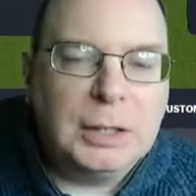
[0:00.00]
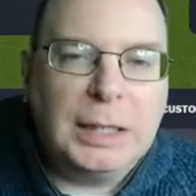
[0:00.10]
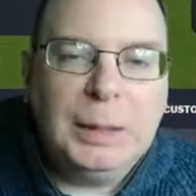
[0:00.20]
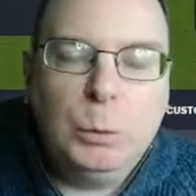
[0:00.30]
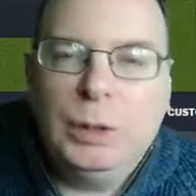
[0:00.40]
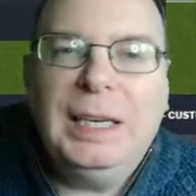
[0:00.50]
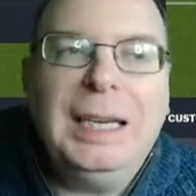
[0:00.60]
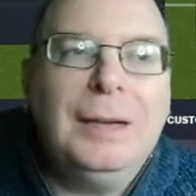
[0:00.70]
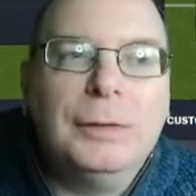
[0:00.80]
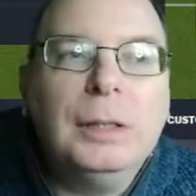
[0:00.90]
and he wouldn't
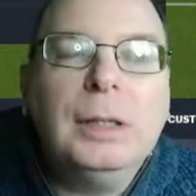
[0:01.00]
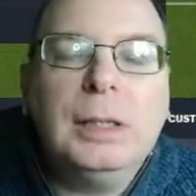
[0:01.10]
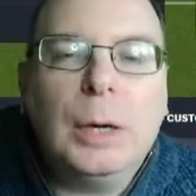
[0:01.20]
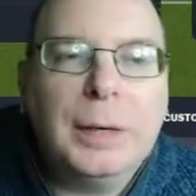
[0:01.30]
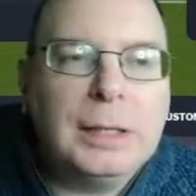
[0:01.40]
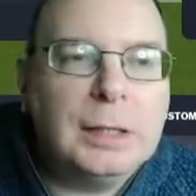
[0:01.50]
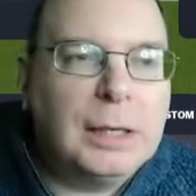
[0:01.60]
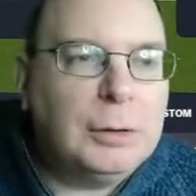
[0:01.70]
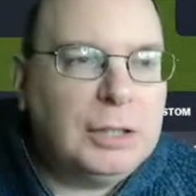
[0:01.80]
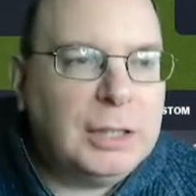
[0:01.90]
even go into
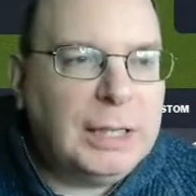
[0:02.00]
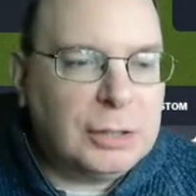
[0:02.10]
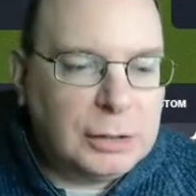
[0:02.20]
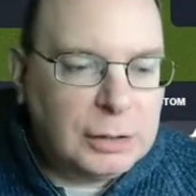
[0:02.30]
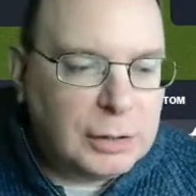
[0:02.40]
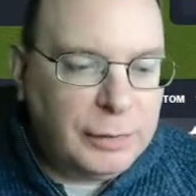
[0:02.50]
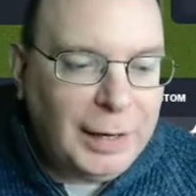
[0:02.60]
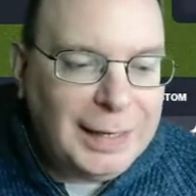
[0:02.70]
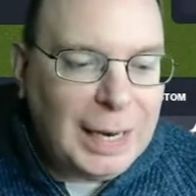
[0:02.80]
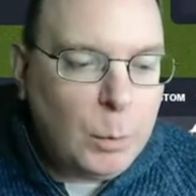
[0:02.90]
negotiations to find
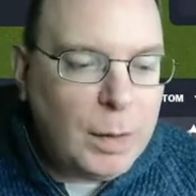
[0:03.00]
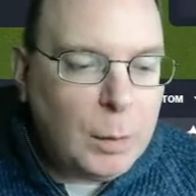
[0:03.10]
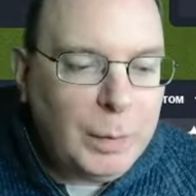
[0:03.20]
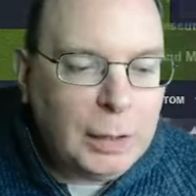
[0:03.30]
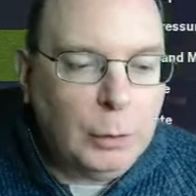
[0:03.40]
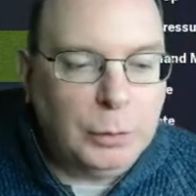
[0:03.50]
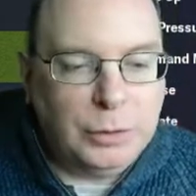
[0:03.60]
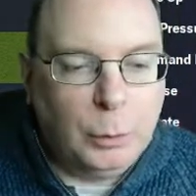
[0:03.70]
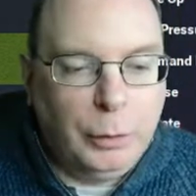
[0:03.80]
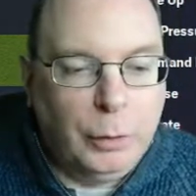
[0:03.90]
out whether we could
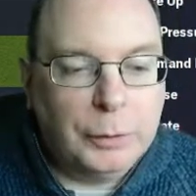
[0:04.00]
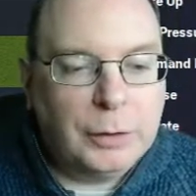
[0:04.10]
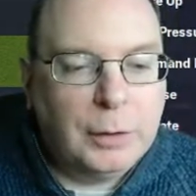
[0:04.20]
or not,